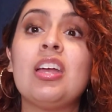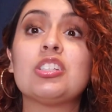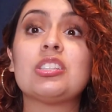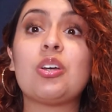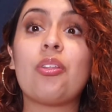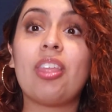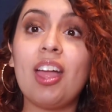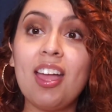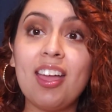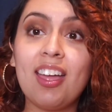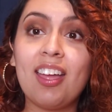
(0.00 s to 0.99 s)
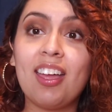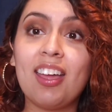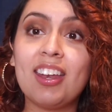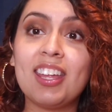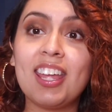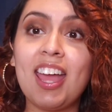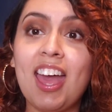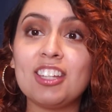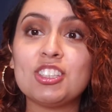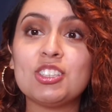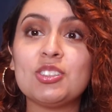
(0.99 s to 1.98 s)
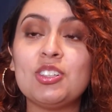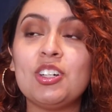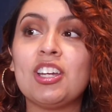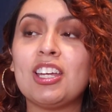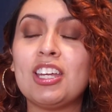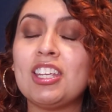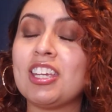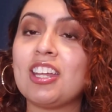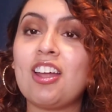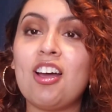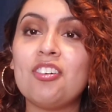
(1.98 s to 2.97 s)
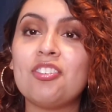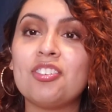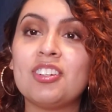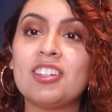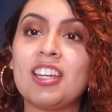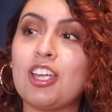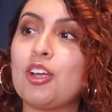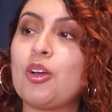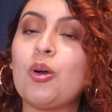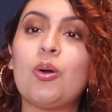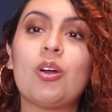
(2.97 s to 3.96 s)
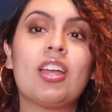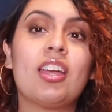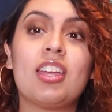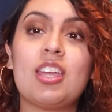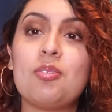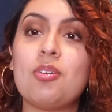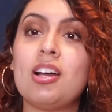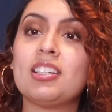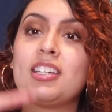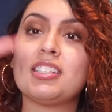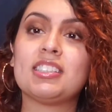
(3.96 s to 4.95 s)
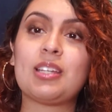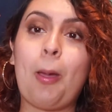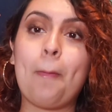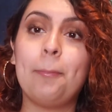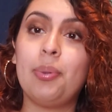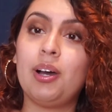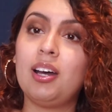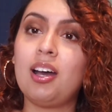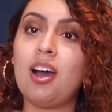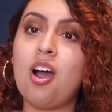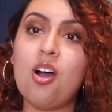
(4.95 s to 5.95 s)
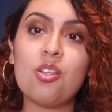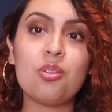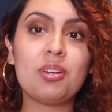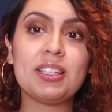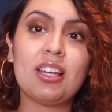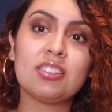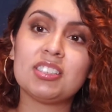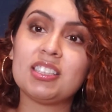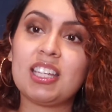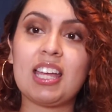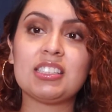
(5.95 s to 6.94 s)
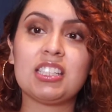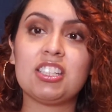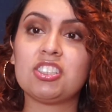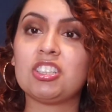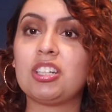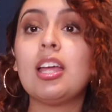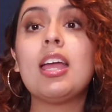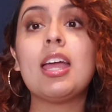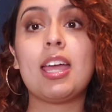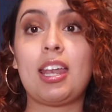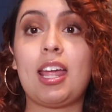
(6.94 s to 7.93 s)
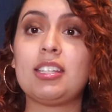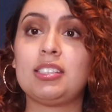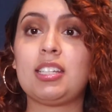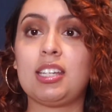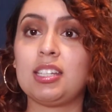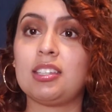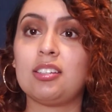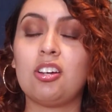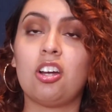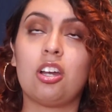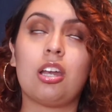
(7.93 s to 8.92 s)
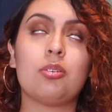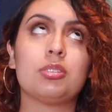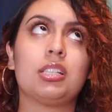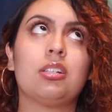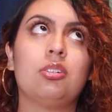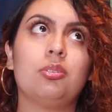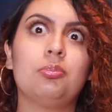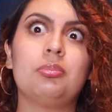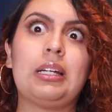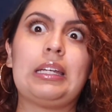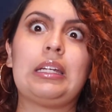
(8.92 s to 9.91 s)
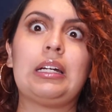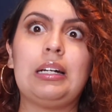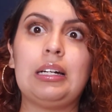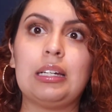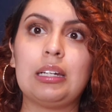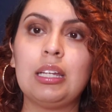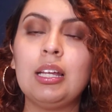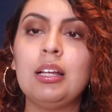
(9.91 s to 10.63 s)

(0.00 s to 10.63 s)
So then he had to get off and go. He walked his butt all the way down to the gas station, and I stayed in the car. And I was like, oh my God.